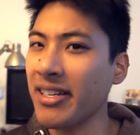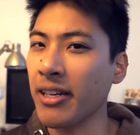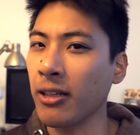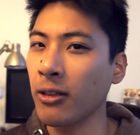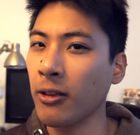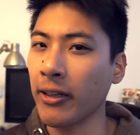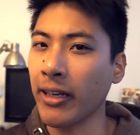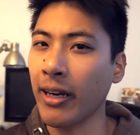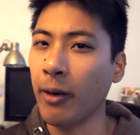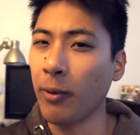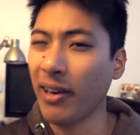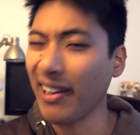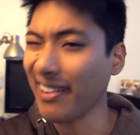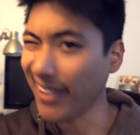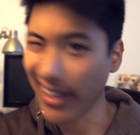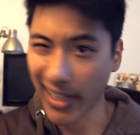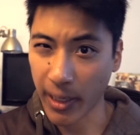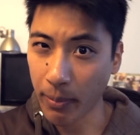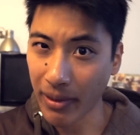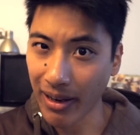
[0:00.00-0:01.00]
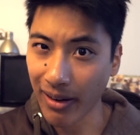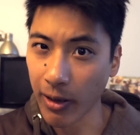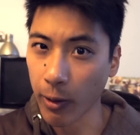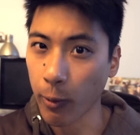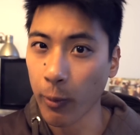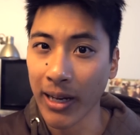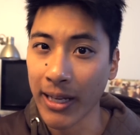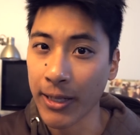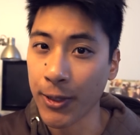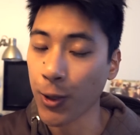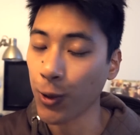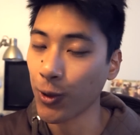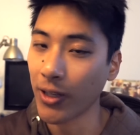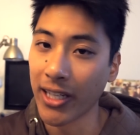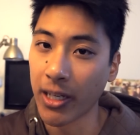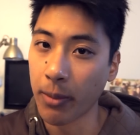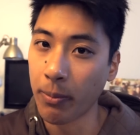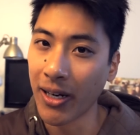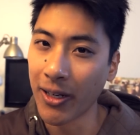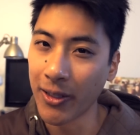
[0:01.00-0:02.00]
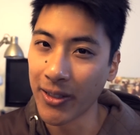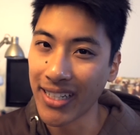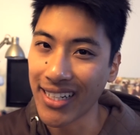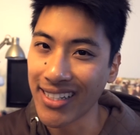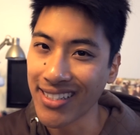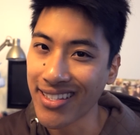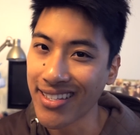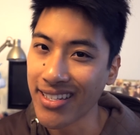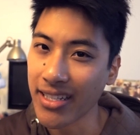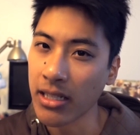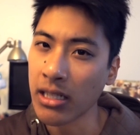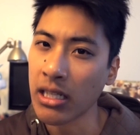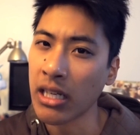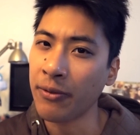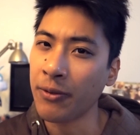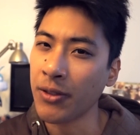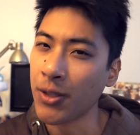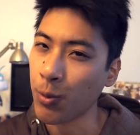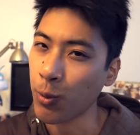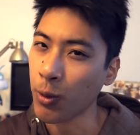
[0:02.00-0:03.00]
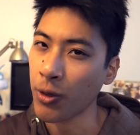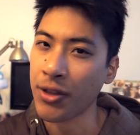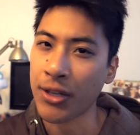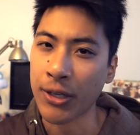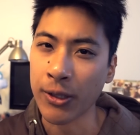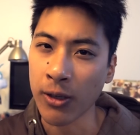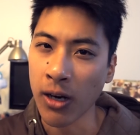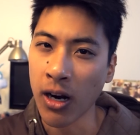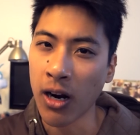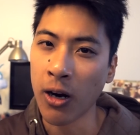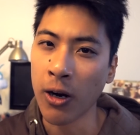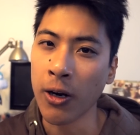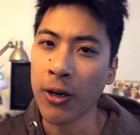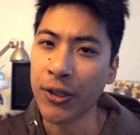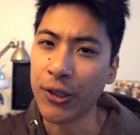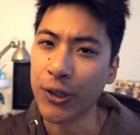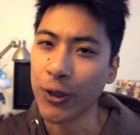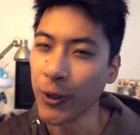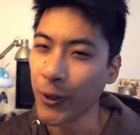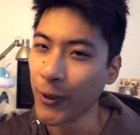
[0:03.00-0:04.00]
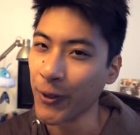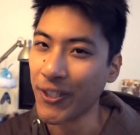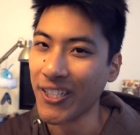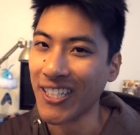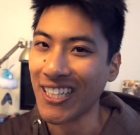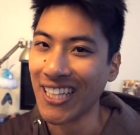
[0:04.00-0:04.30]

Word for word: take a look at what I like about it, what I don't like about it, and see if it's worth your hard-earned